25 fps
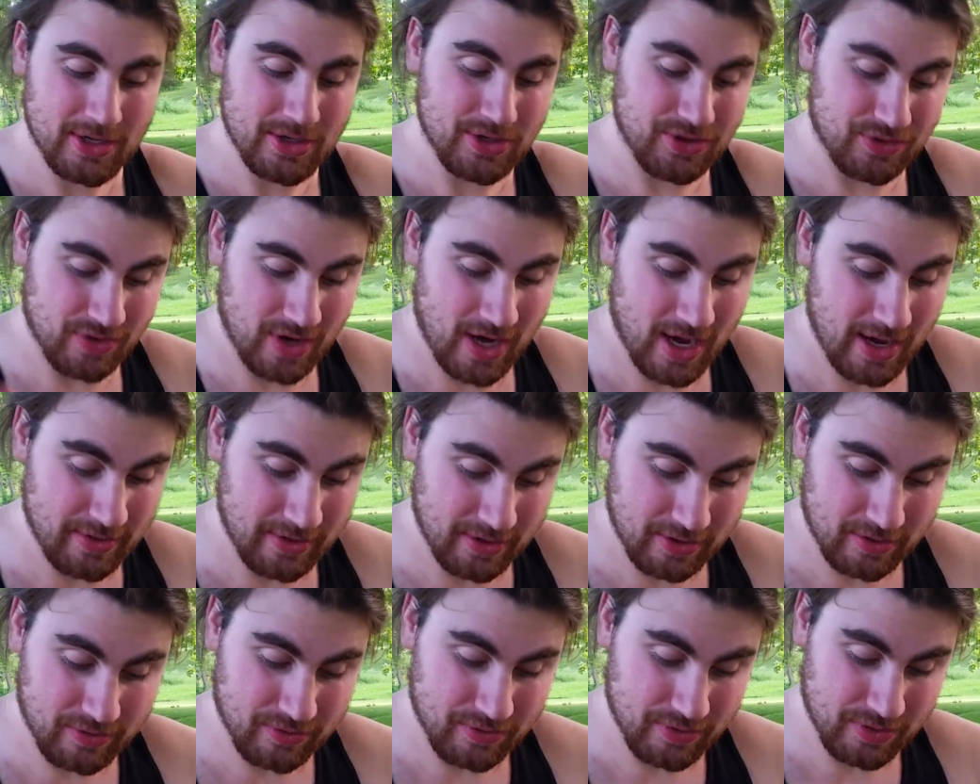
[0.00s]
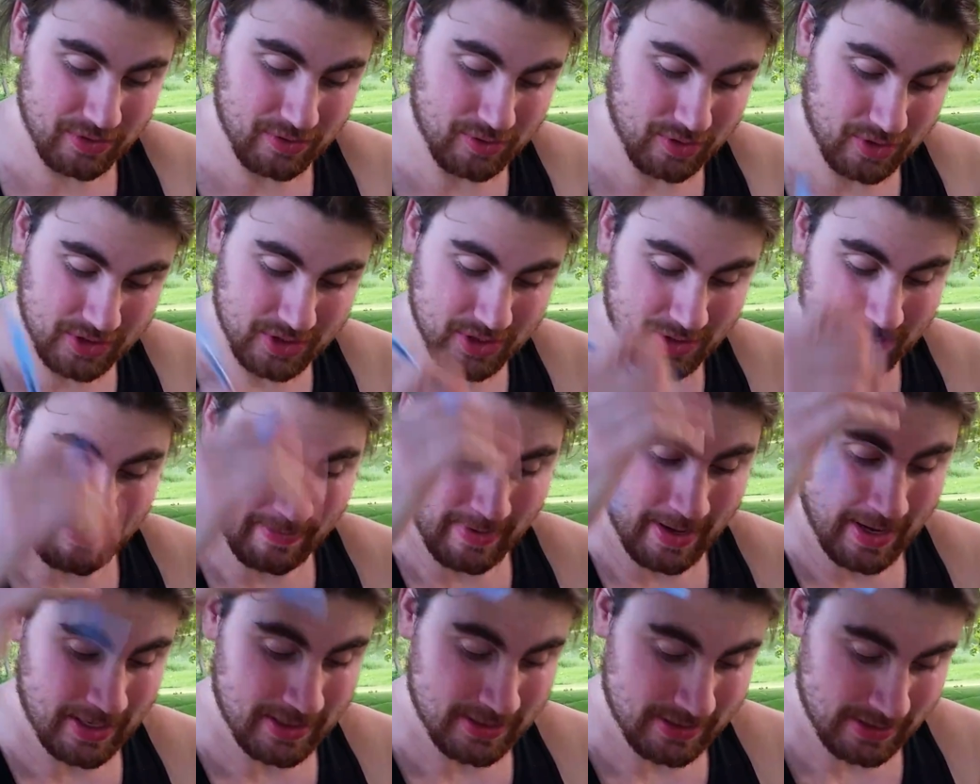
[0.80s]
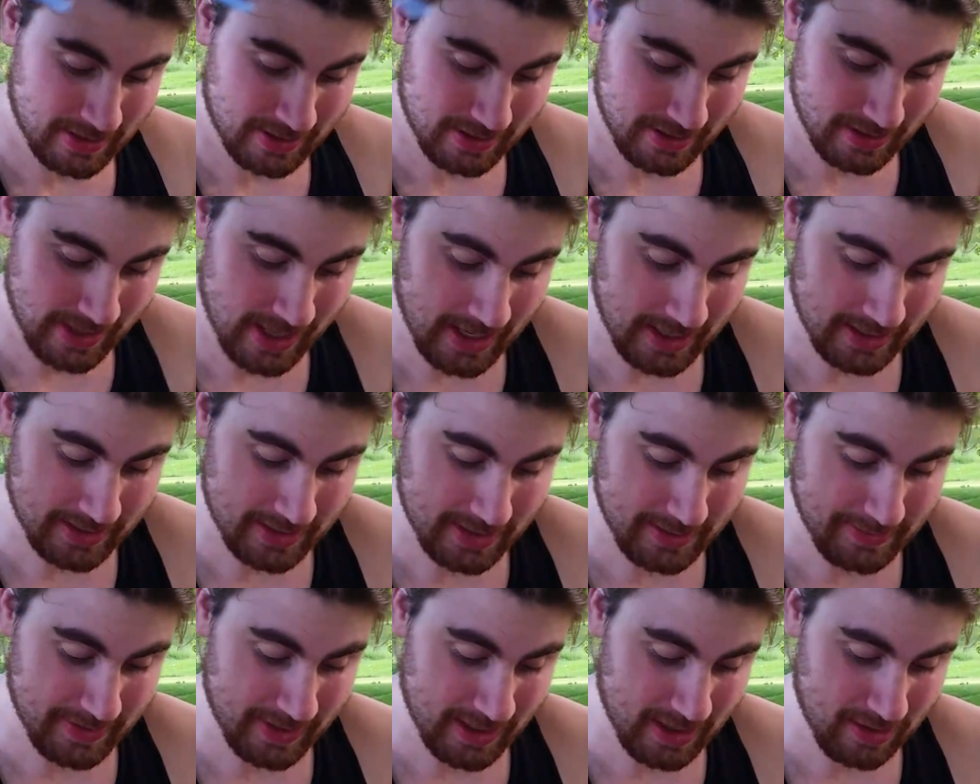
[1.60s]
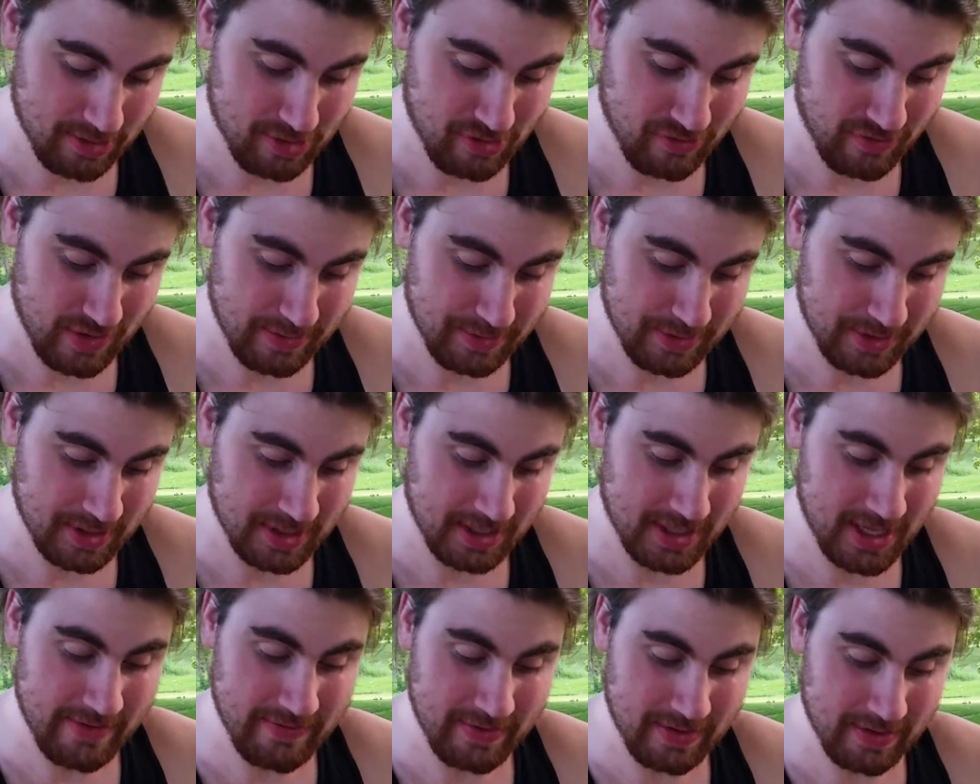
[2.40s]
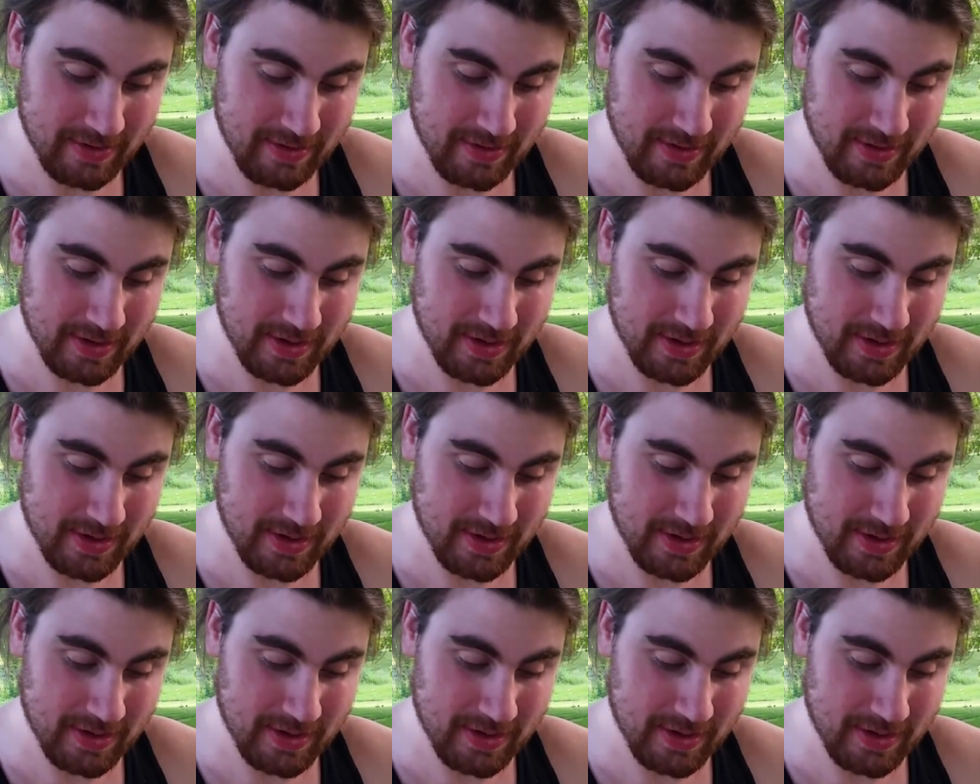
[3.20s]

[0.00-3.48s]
The Crew looks amazing. And that's coming out November 11th.